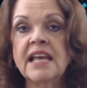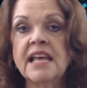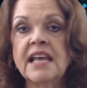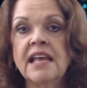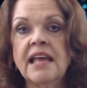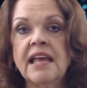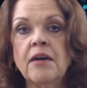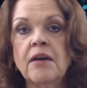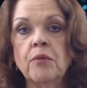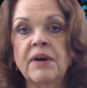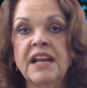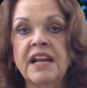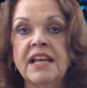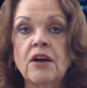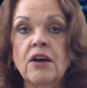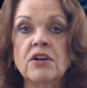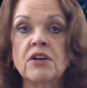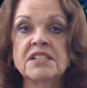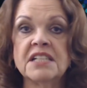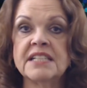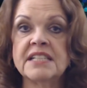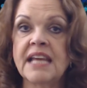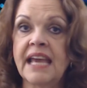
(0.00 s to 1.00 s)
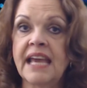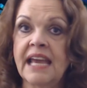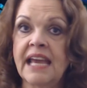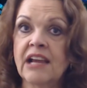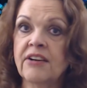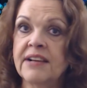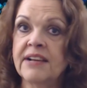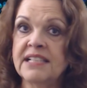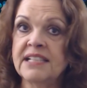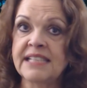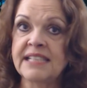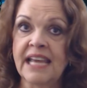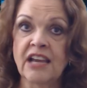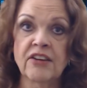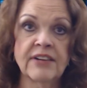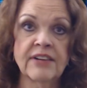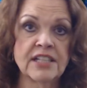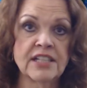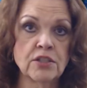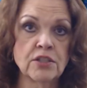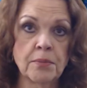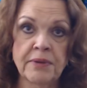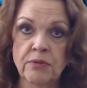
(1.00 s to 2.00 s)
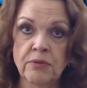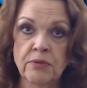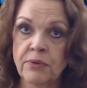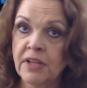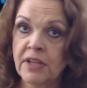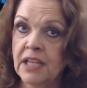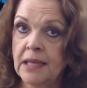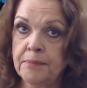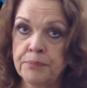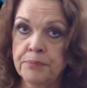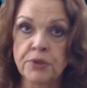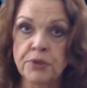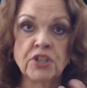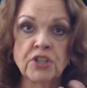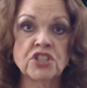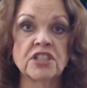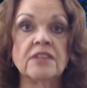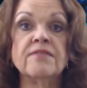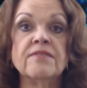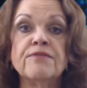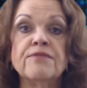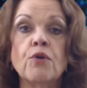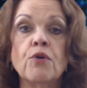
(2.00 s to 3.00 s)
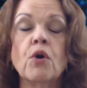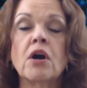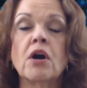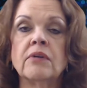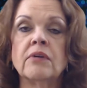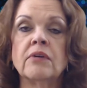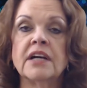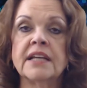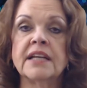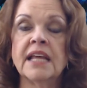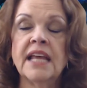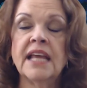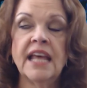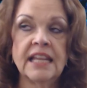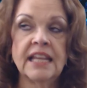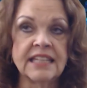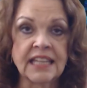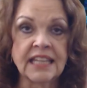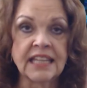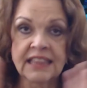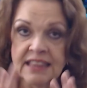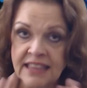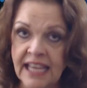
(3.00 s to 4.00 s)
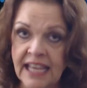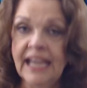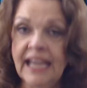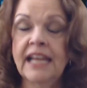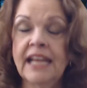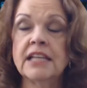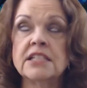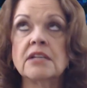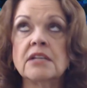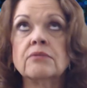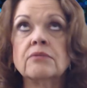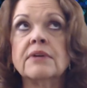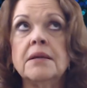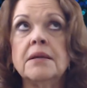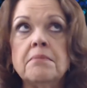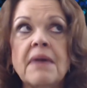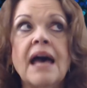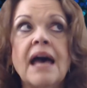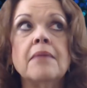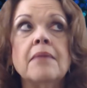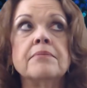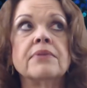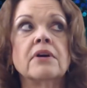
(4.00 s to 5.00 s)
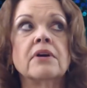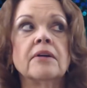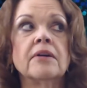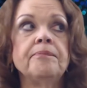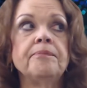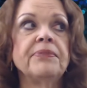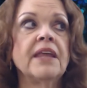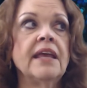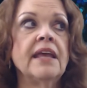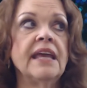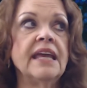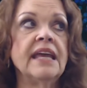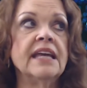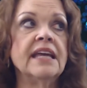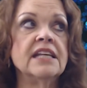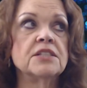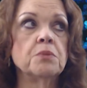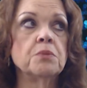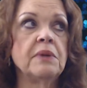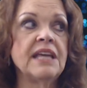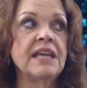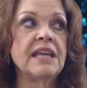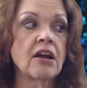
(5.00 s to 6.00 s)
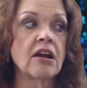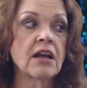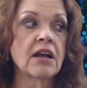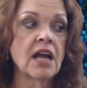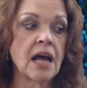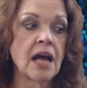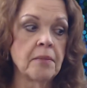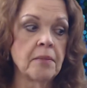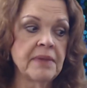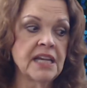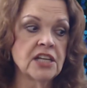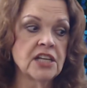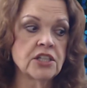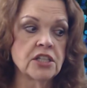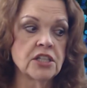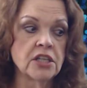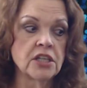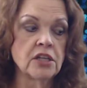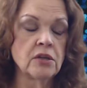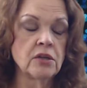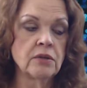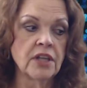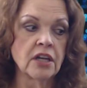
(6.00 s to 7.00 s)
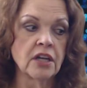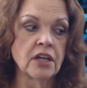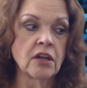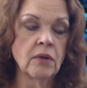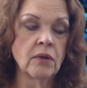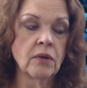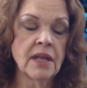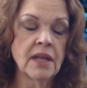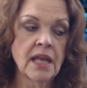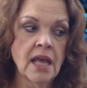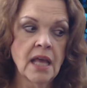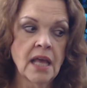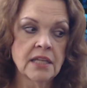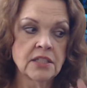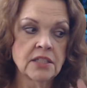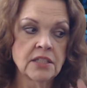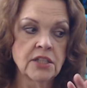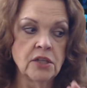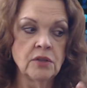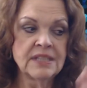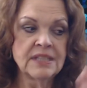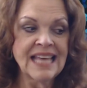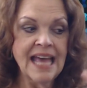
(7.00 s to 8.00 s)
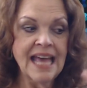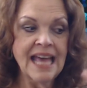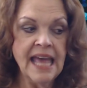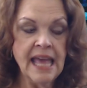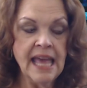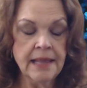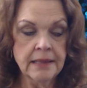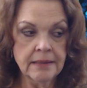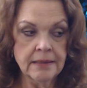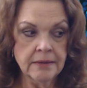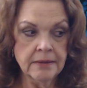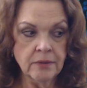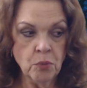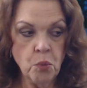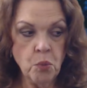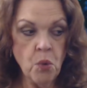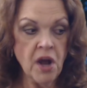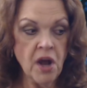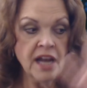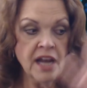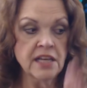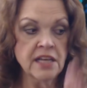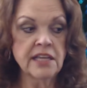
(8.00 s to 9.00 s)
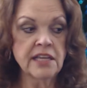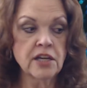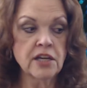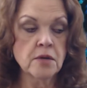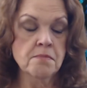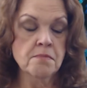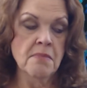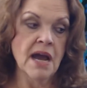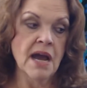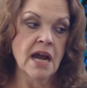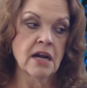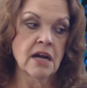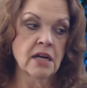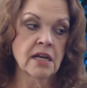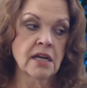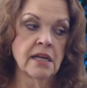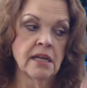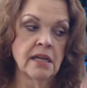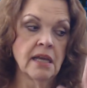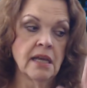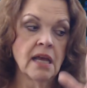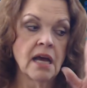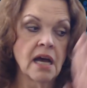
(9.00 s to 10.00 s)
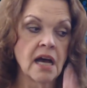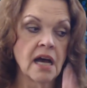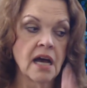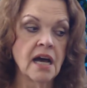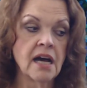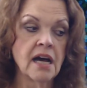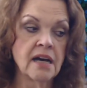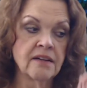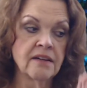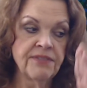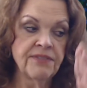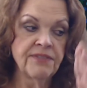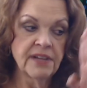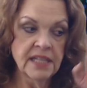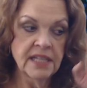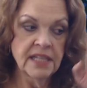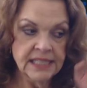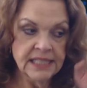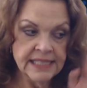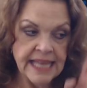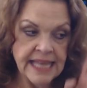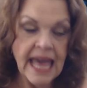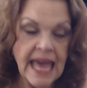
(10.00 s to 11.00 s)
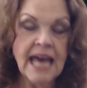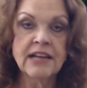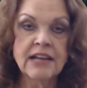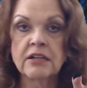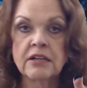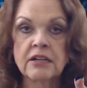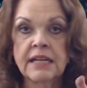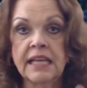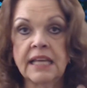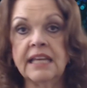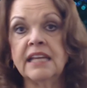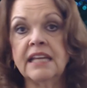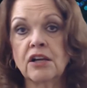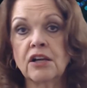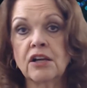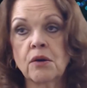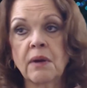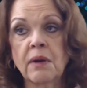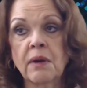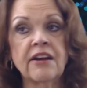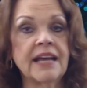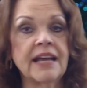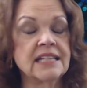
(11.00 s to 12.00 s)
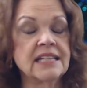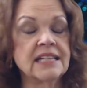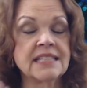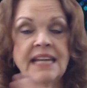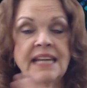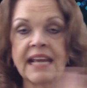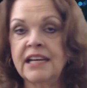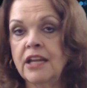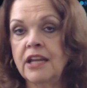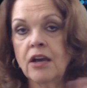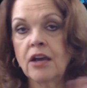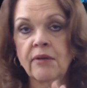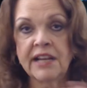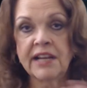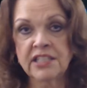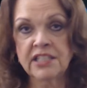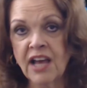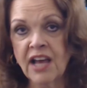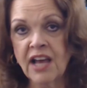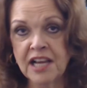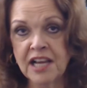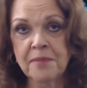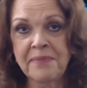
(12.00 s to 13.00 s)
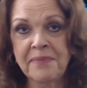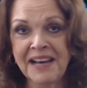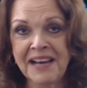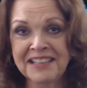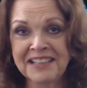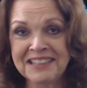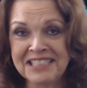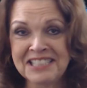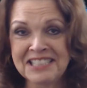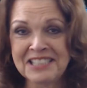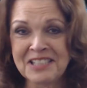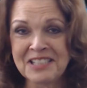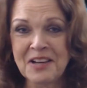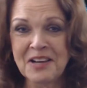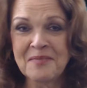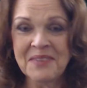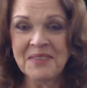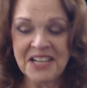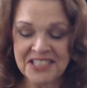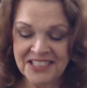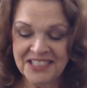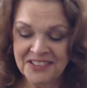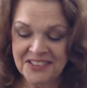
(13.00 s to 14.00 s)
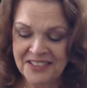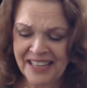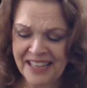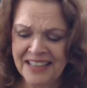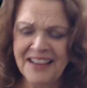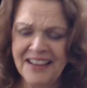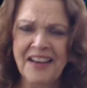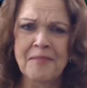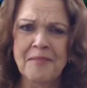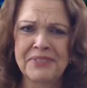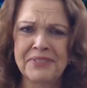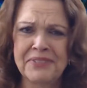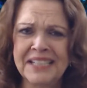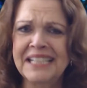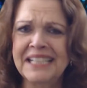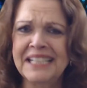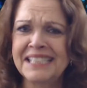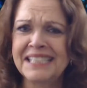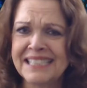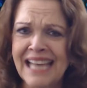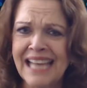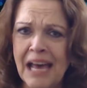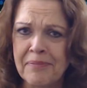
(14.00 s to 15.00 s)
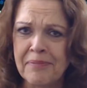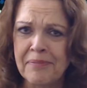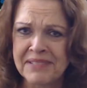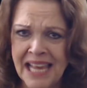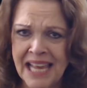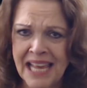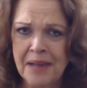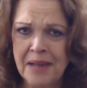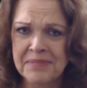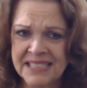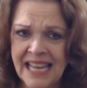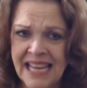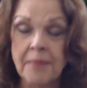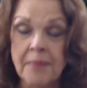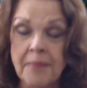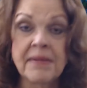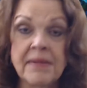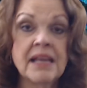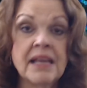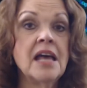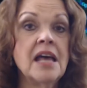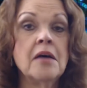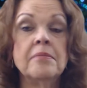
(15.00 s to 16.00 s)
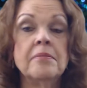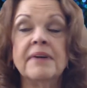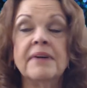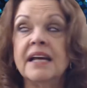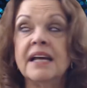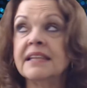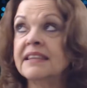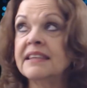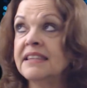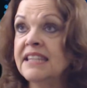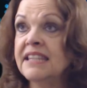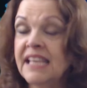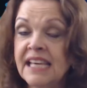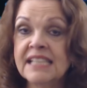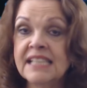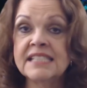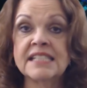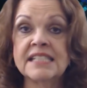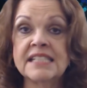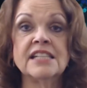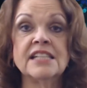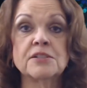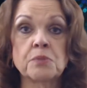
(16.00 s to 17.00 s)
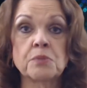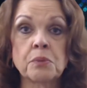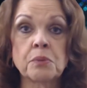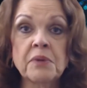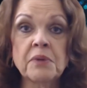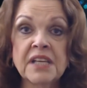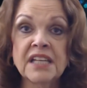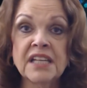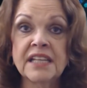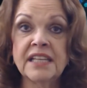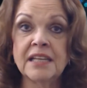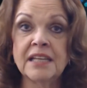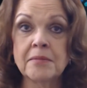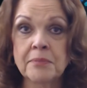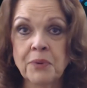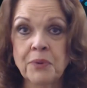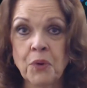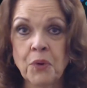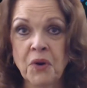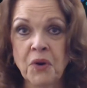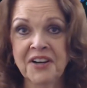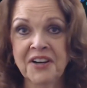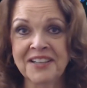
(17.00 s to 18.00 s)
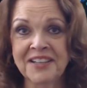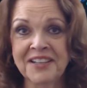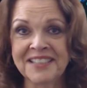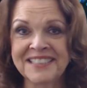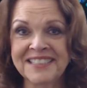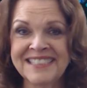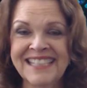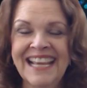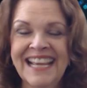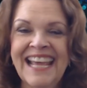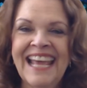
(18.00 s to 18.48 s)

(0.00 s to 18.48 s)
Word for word: when it goes into aries aries will be really pushing forward the thing to remember is we are coming to you know to the one year mark of Saturn in Aquarius. And I know I talk about this so much and you're like, oh, please stop, stop, stop. But this is really important.